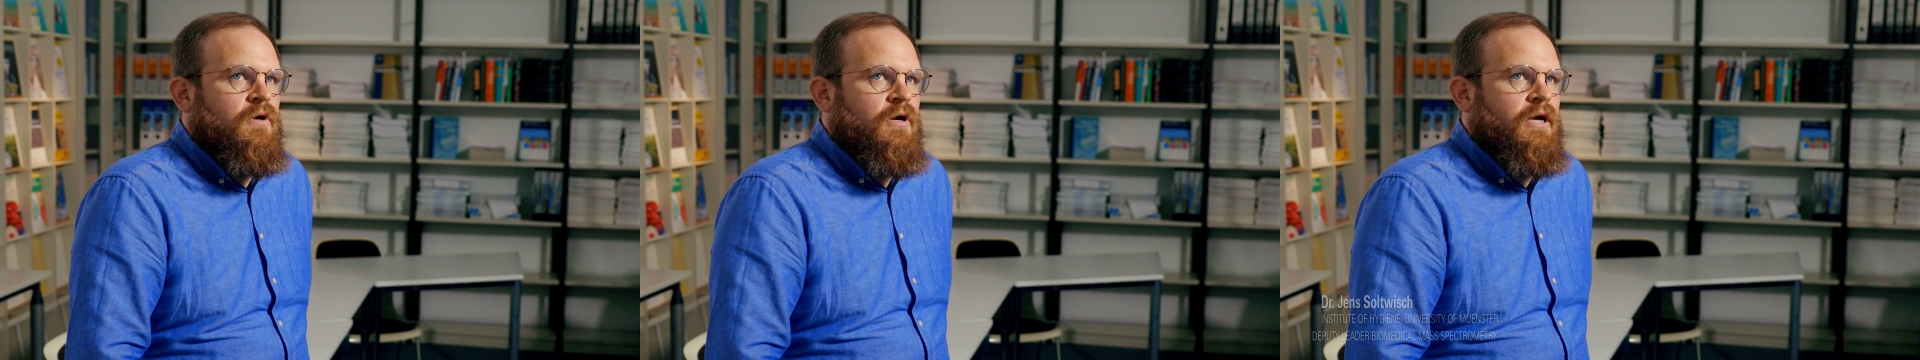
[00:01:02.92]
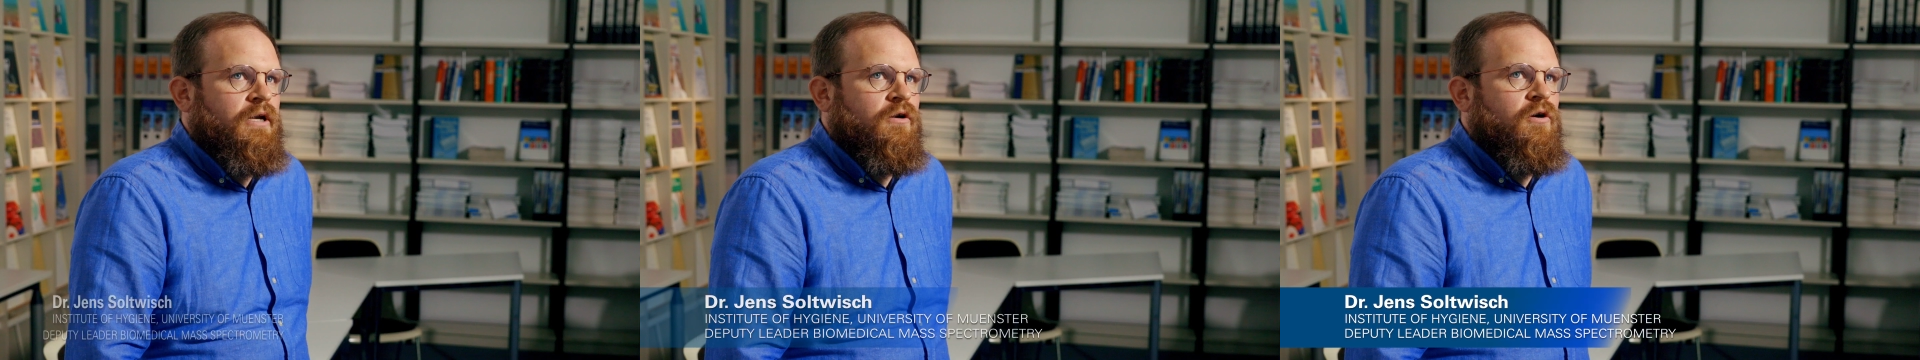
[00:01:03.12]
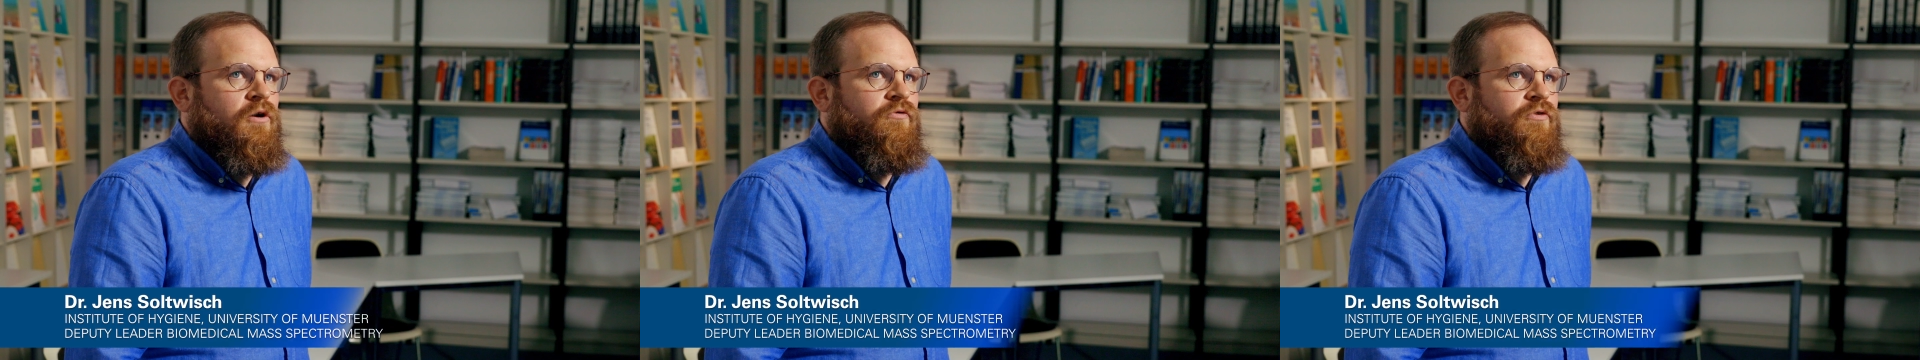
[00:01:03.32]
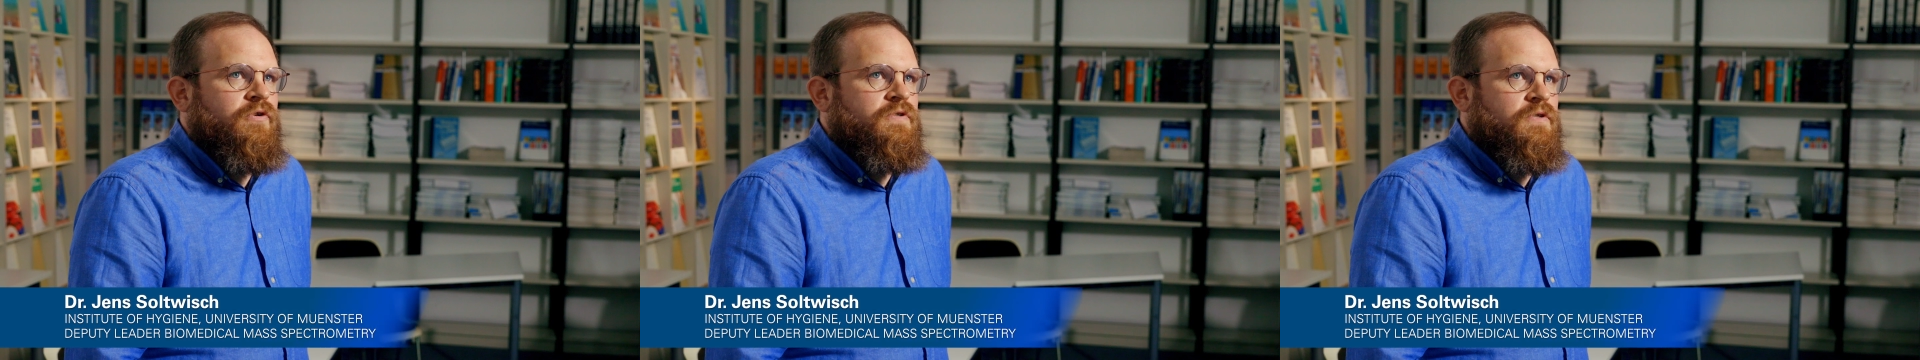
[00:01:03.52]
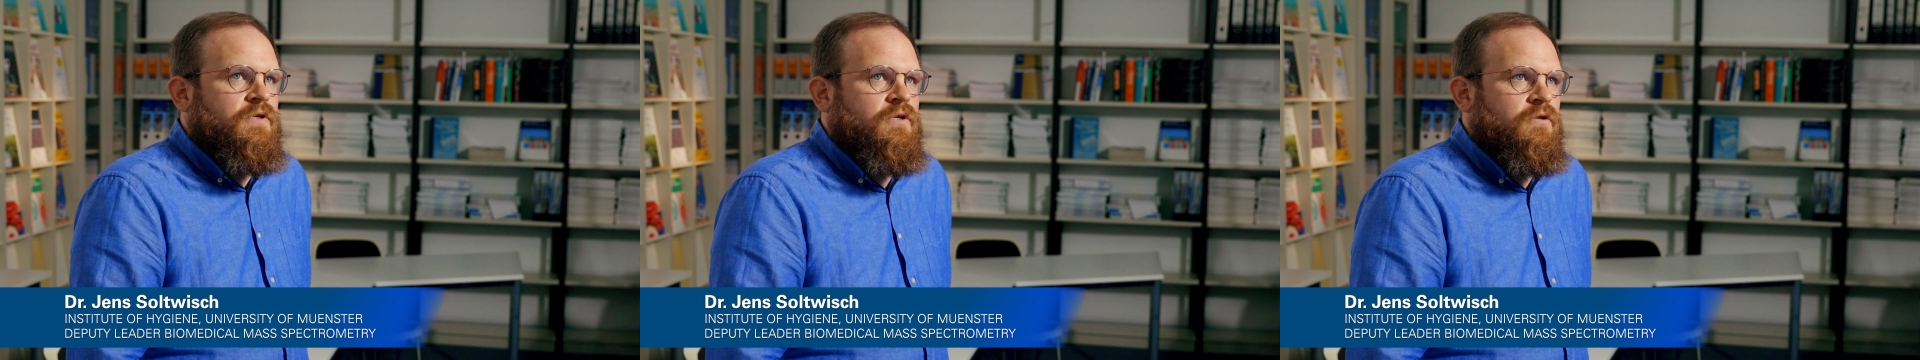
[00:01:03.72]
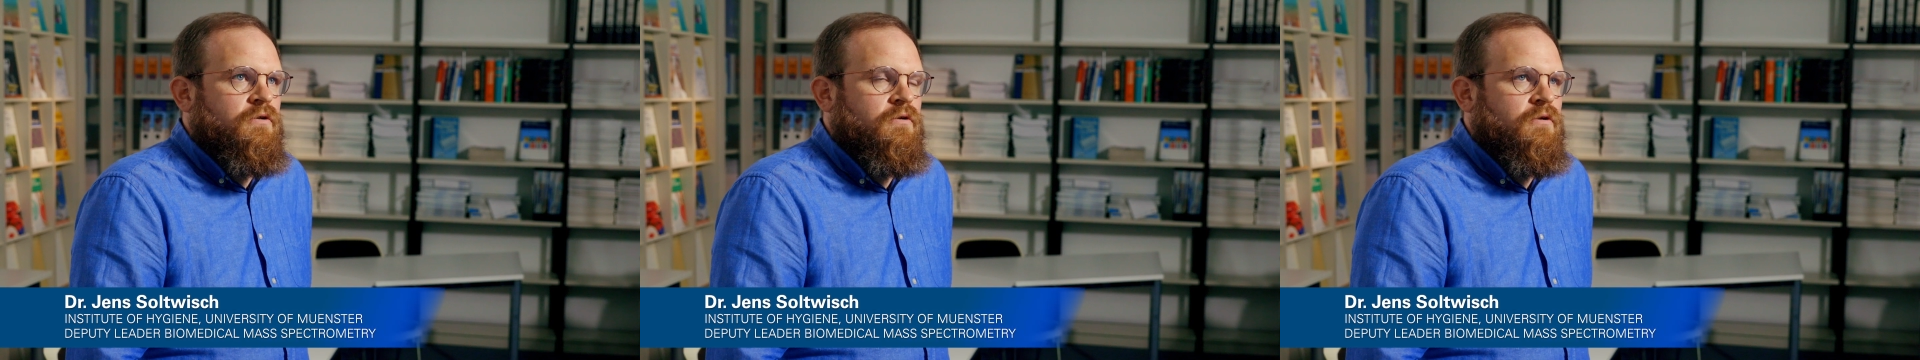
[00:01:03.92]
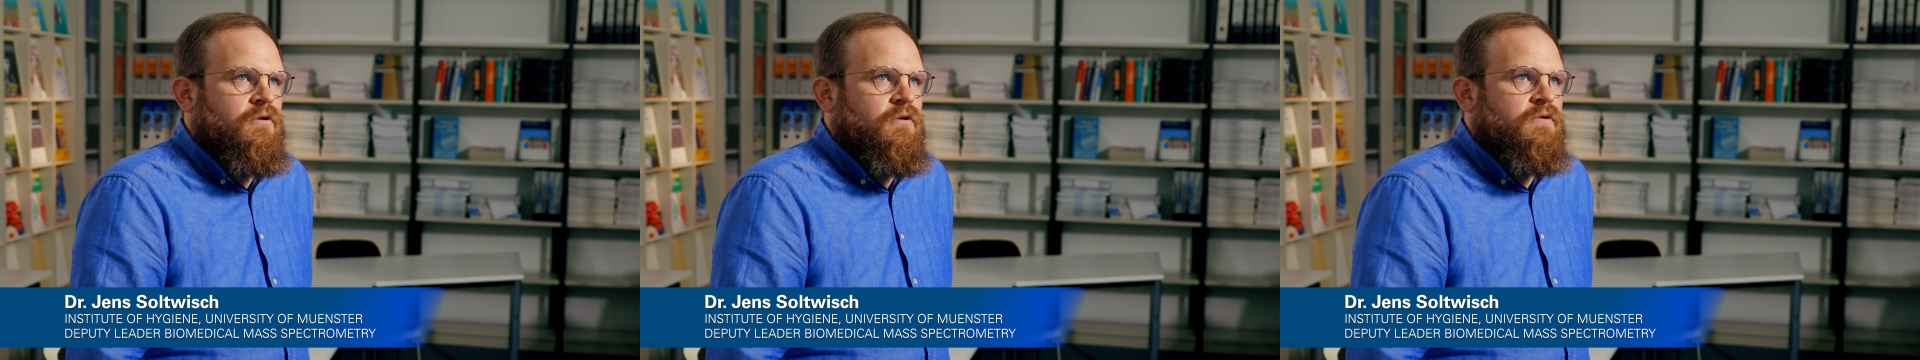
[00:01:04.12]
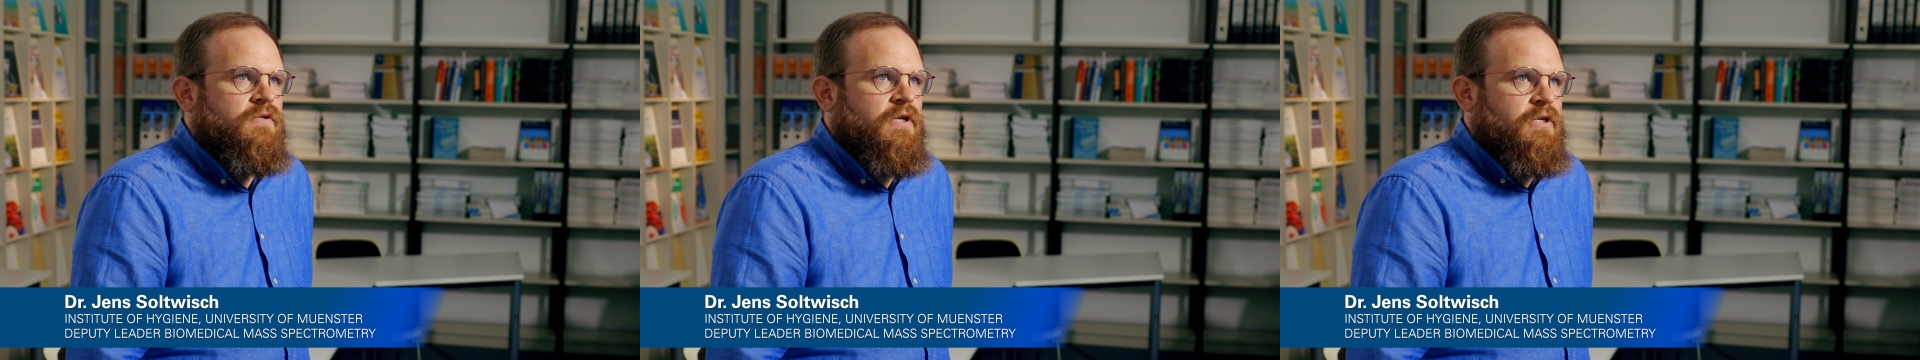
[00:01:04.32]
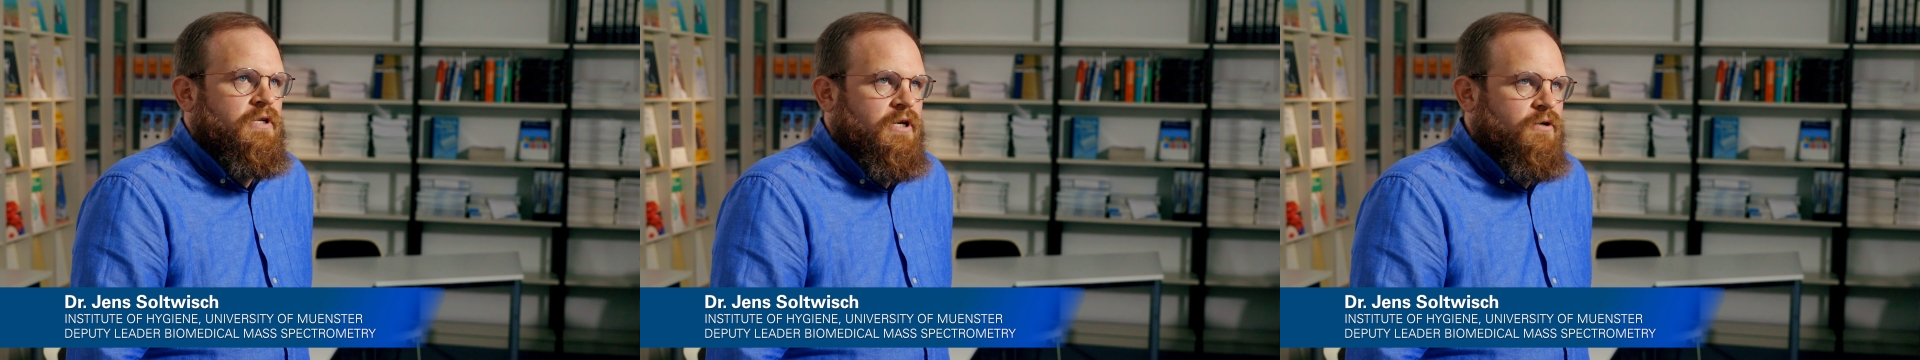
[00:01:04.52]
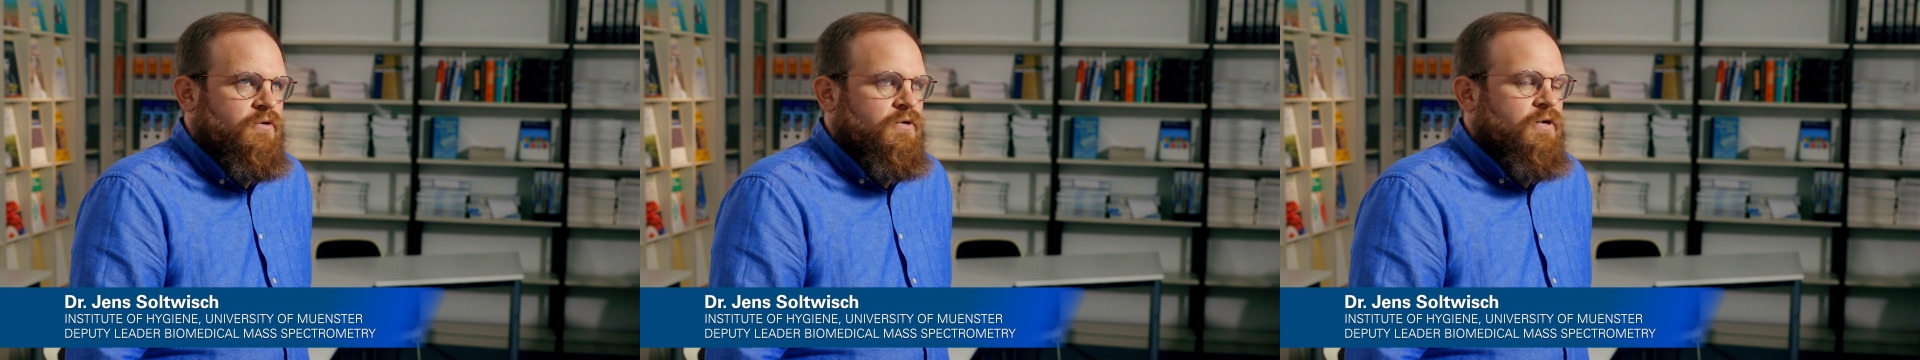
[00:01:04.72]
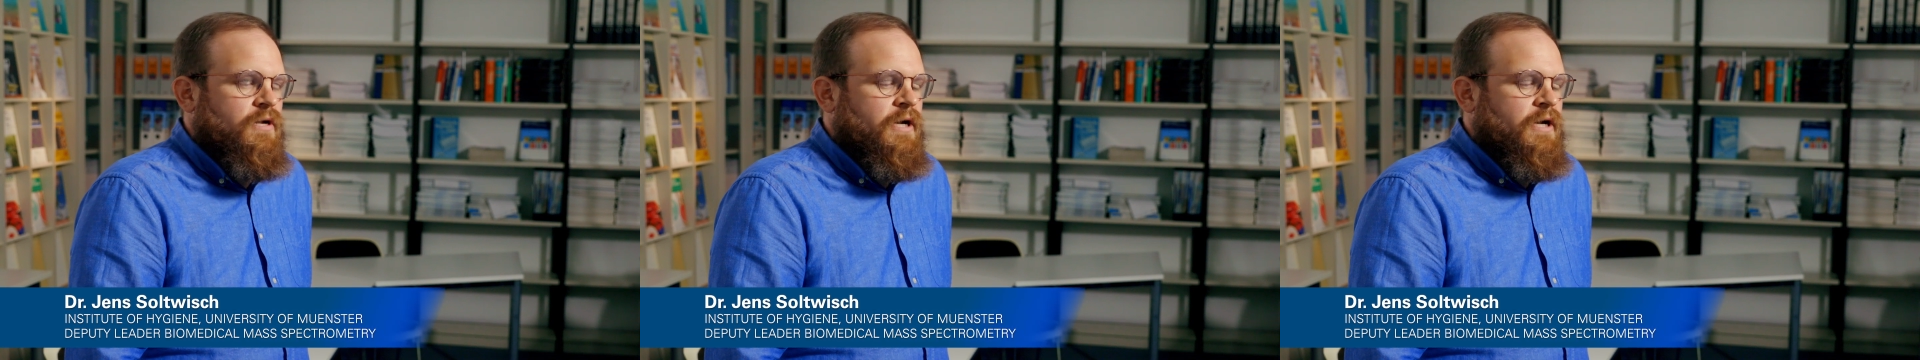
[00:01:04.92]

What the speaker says: At a conference in San Diego,